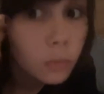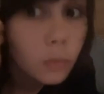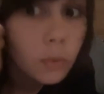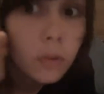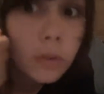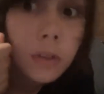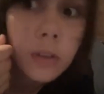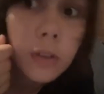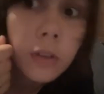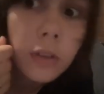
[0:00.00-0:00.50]

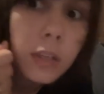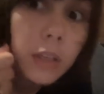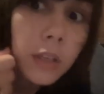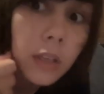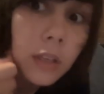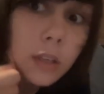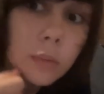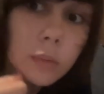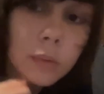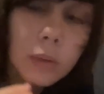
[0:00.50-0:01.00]
water?
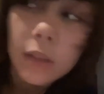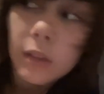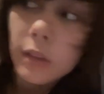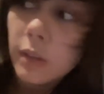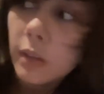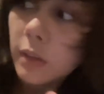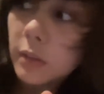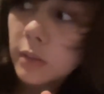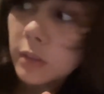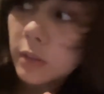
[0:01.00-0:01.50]

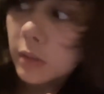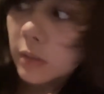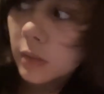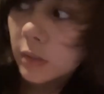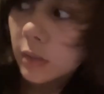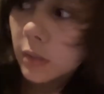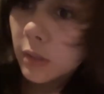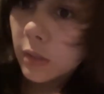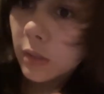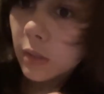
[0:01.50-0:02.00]
Well,
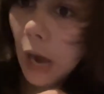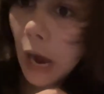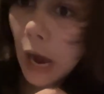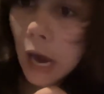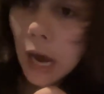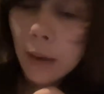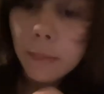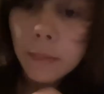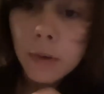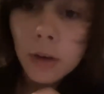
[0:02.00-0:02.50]

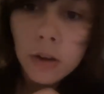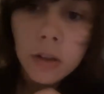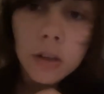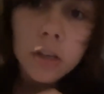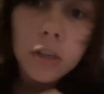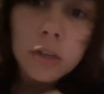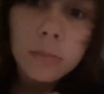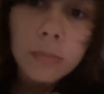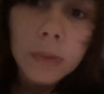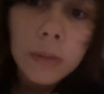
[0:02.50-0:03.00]
I'm not a
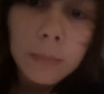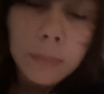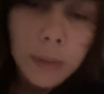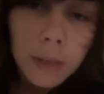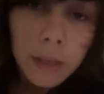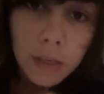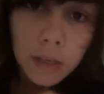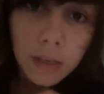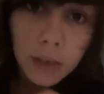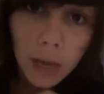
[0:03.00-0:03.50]
human
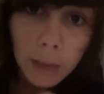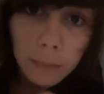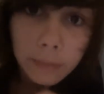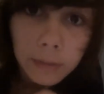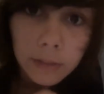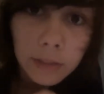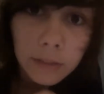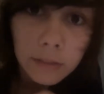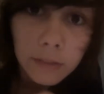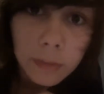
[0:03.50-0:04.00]
being, I'm
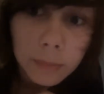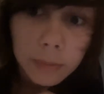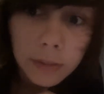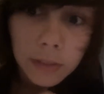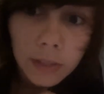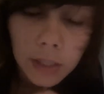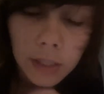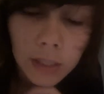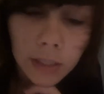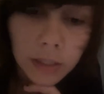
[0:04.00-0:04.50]

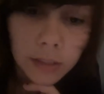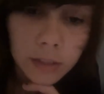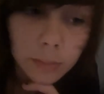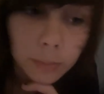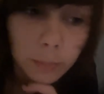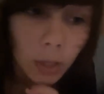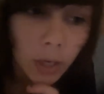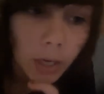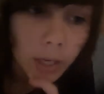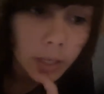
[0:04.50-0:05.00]
70%
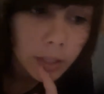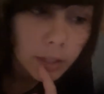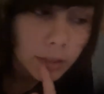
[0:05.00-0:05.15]
hairspray.